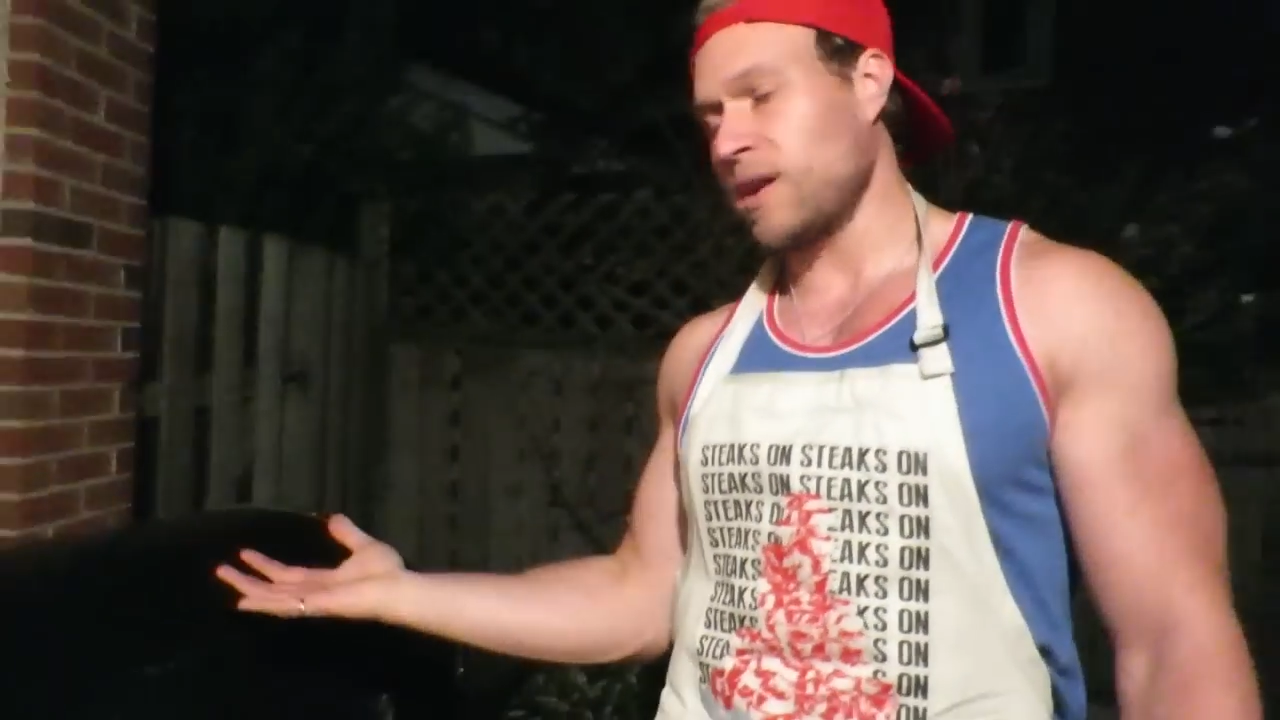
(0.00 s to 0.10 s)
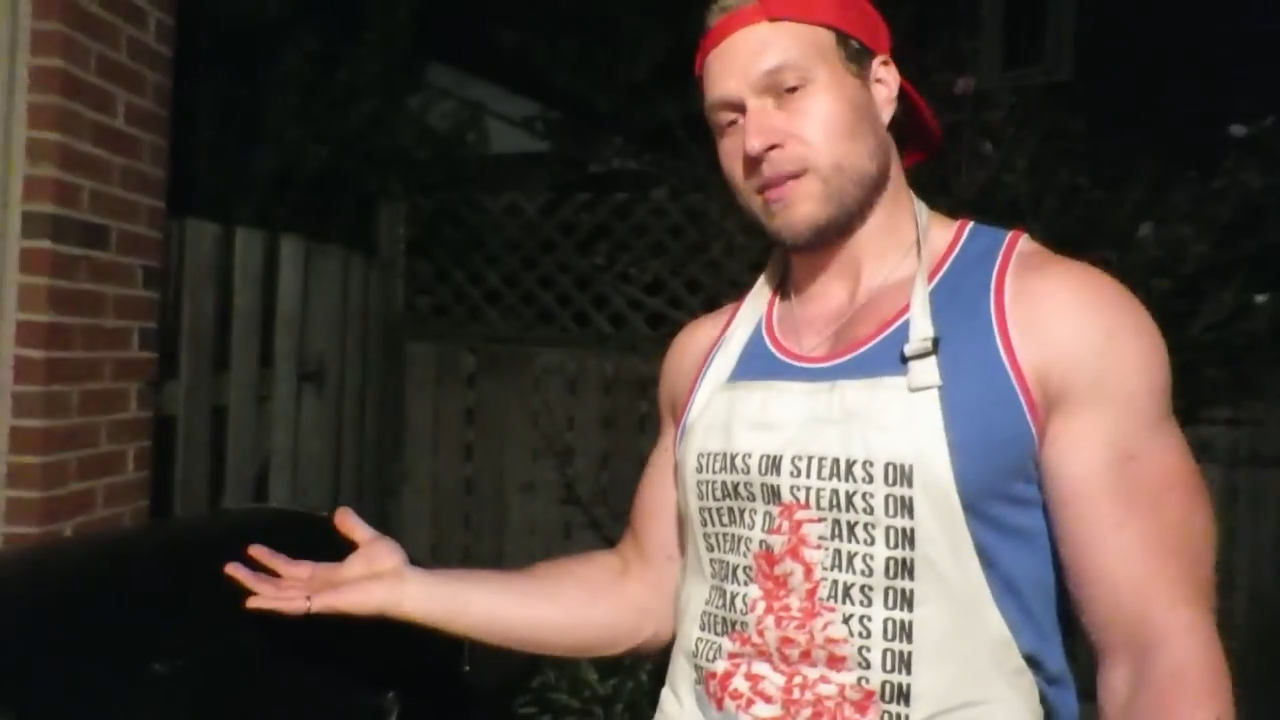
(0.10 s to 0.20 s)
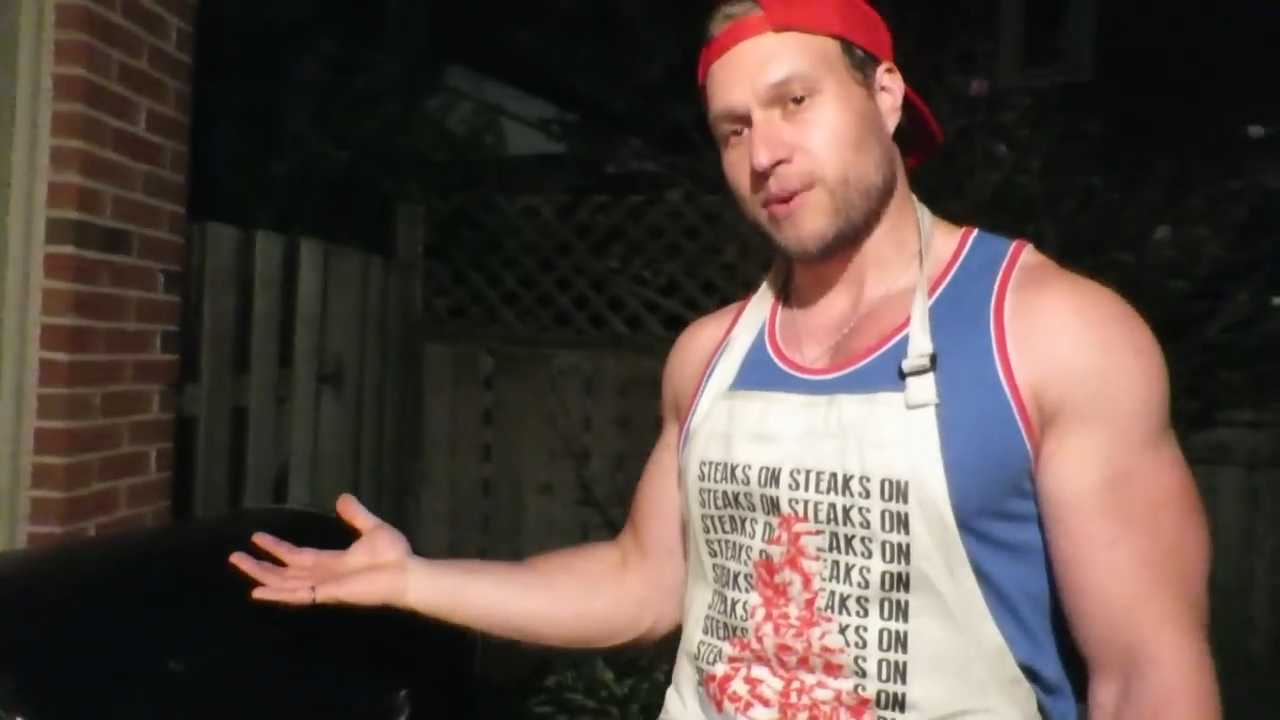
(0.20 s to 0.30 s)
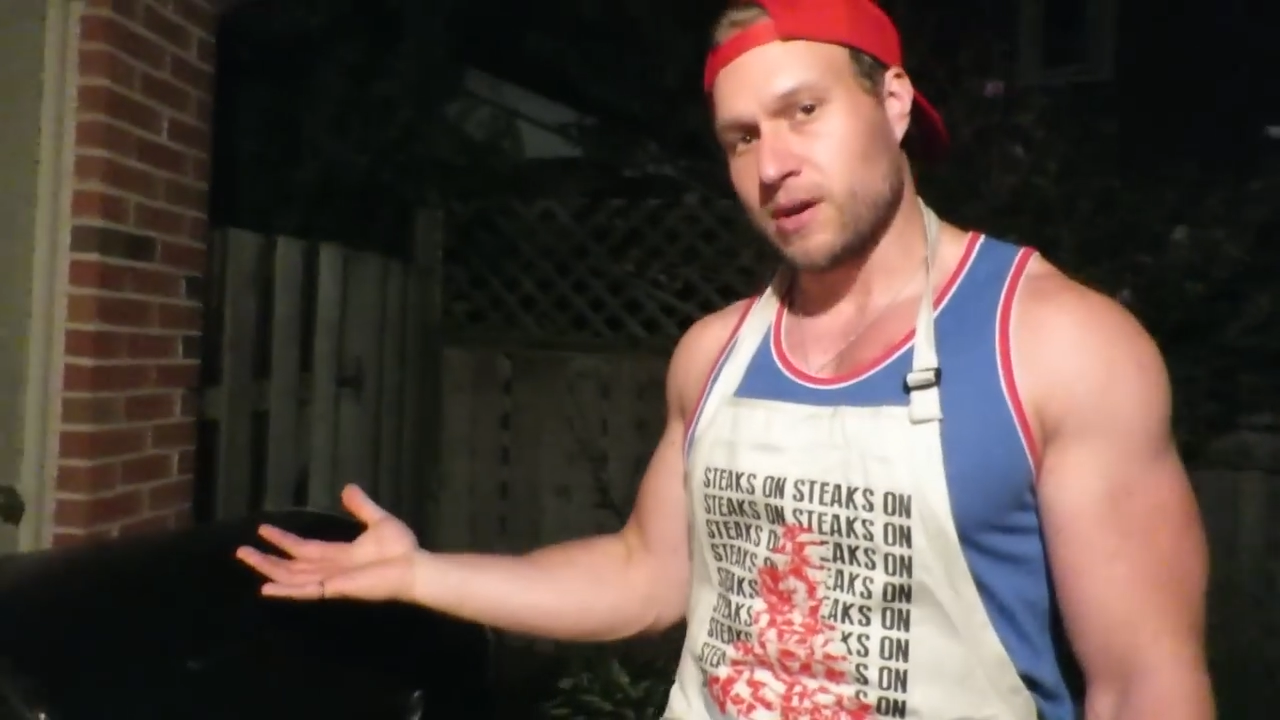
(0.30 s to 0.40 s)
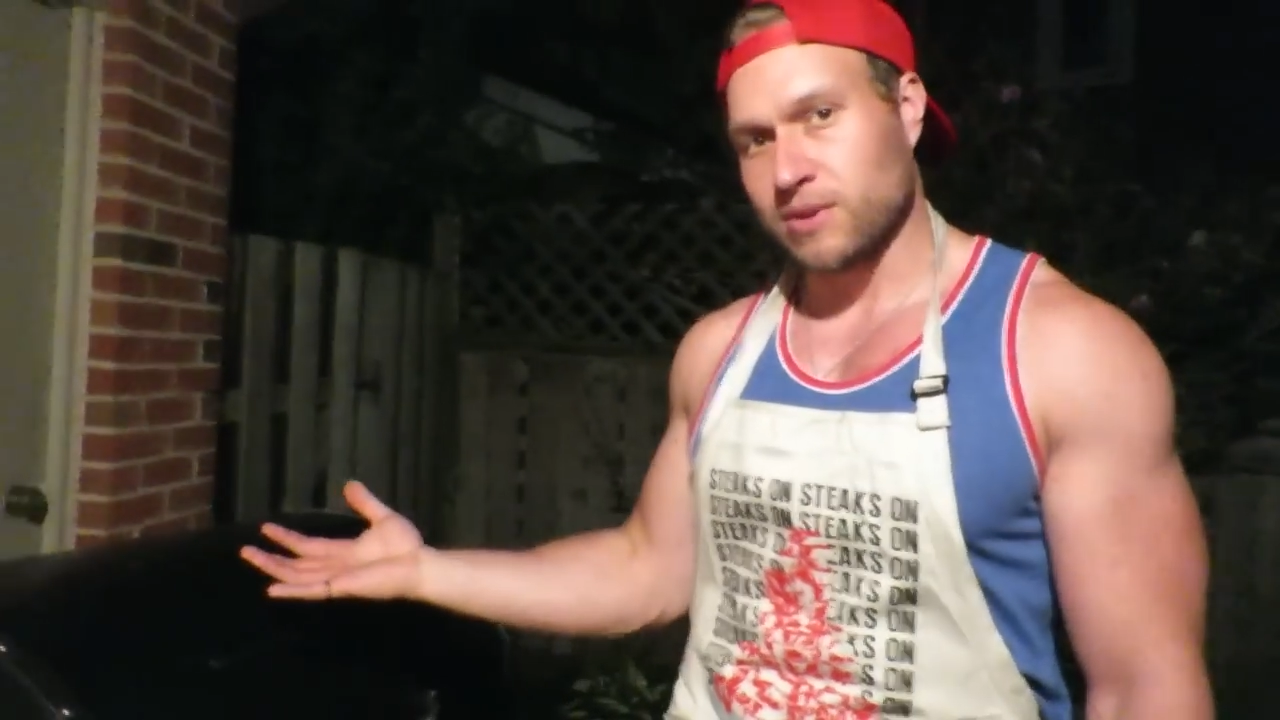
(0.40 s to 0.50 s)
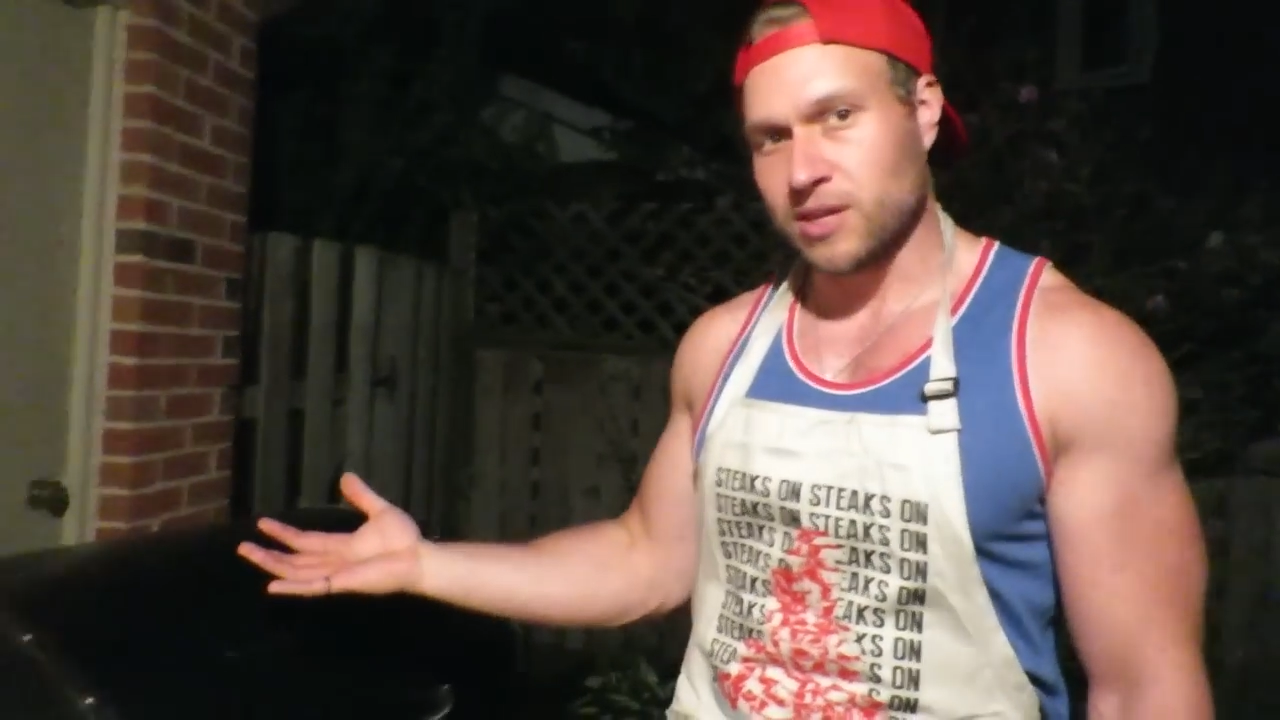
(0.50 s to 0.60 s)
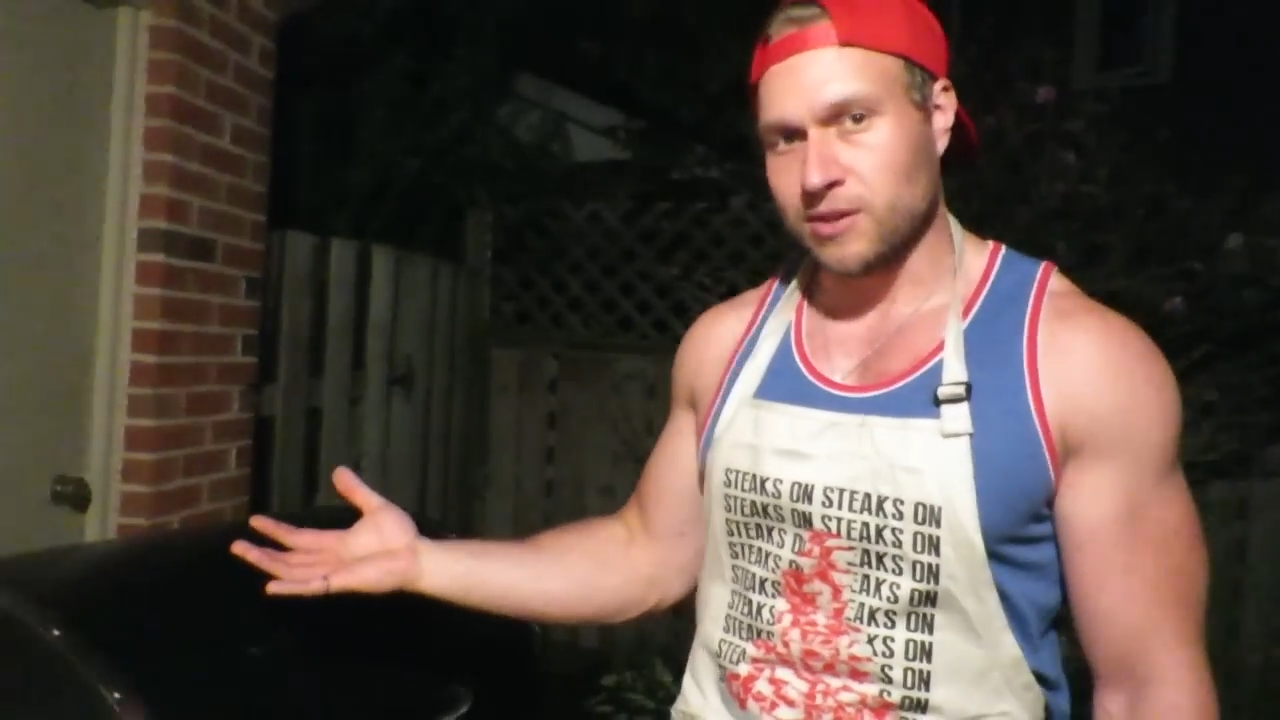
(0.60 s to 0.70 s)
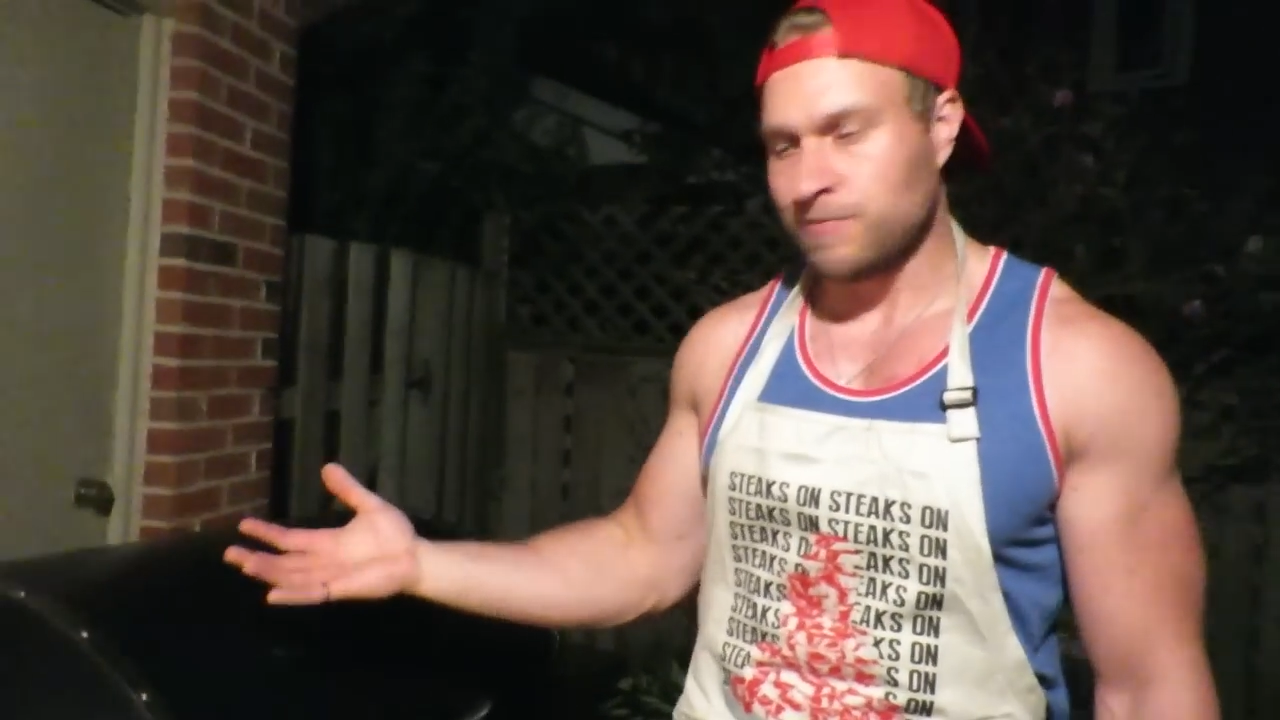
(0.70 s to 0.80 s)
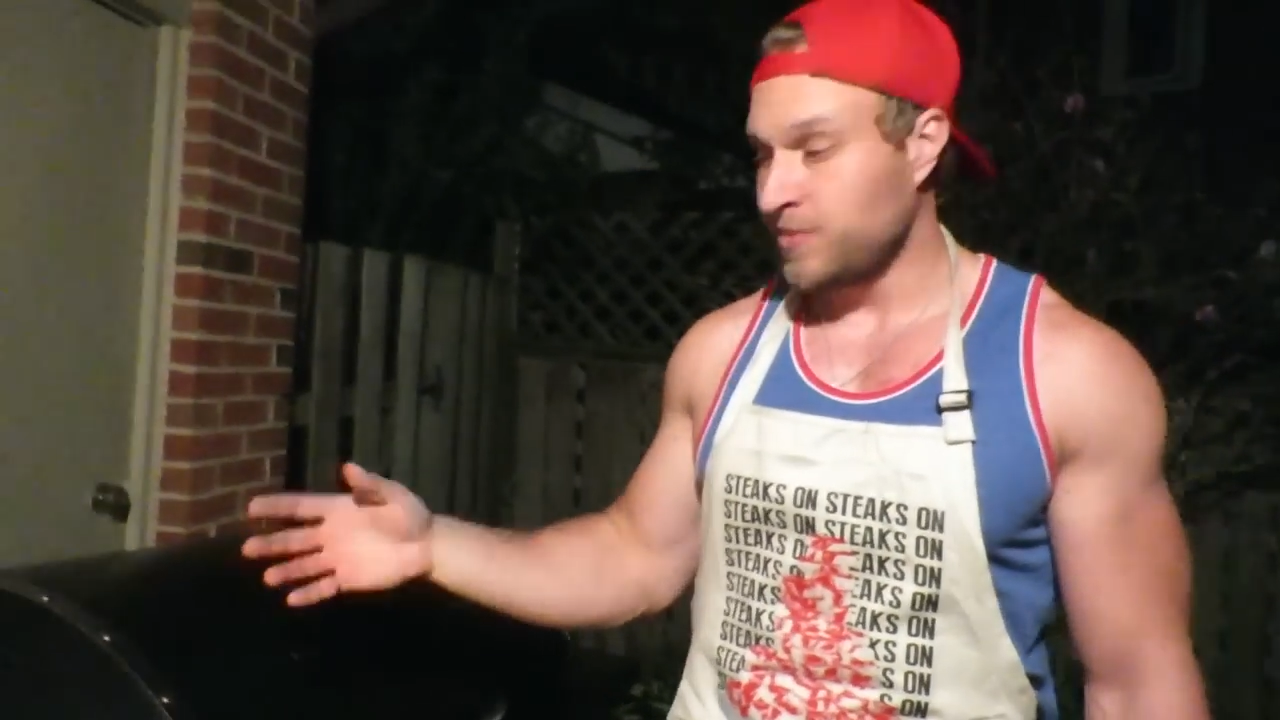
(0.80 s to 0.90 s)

round of barbecue,